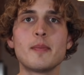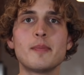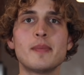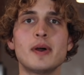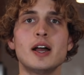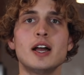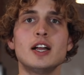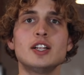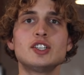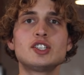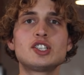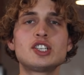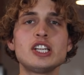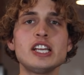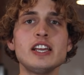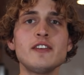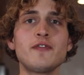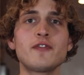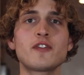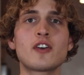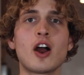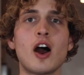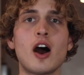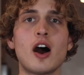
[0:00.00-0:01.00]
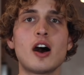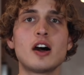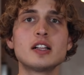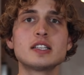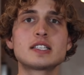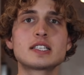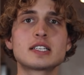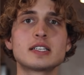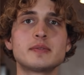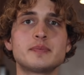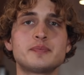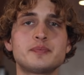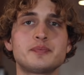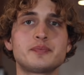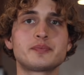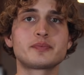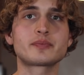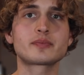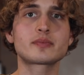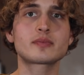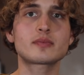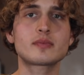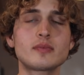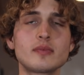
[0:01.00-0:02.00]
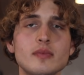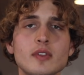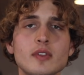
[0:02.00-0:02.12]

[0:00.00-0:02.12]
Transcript: Set you up for a grand.